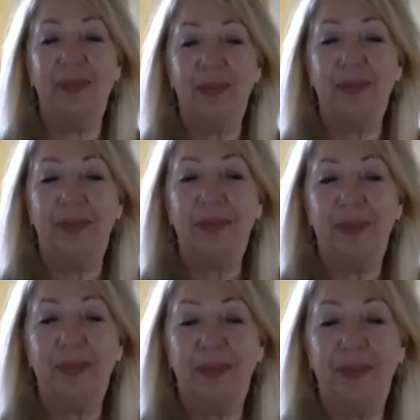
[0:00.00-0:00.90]

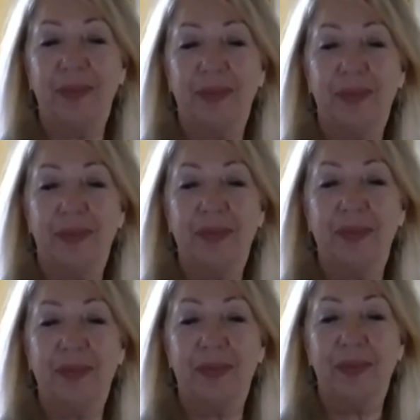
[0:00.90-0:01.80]

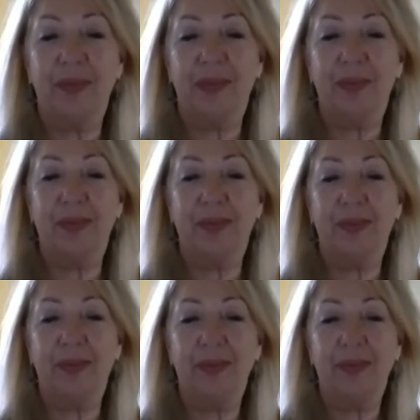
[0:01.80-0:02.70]

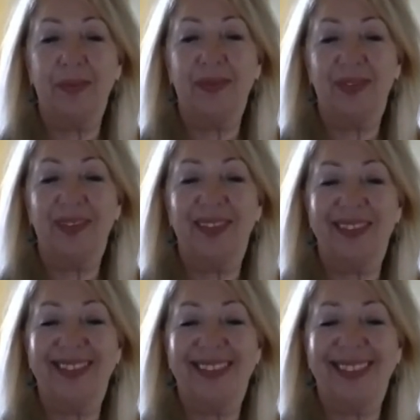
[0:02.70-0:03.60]

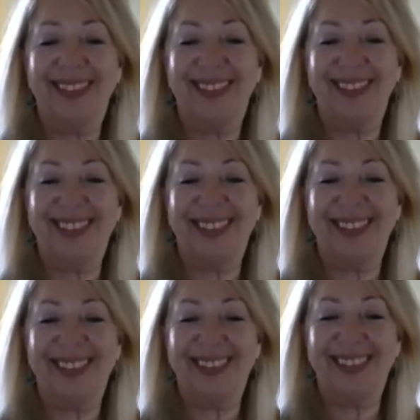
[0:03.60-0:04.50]

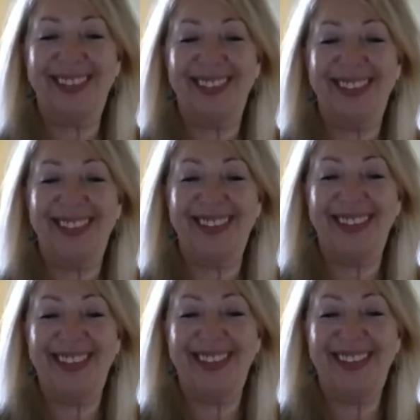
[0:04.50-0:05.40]

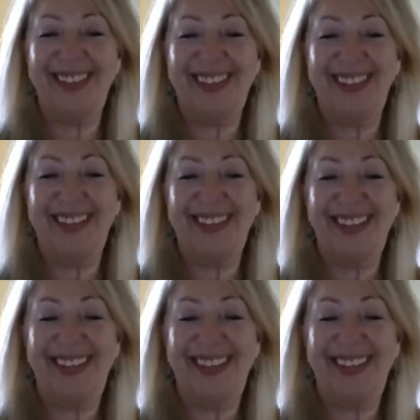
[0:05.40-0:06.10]
This person isn't speaking.